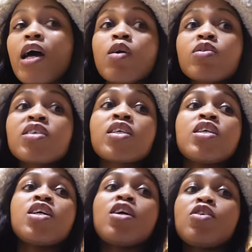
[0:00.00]
out,
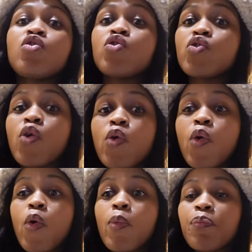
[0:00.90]

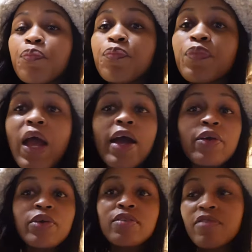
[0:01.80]
so I couldn't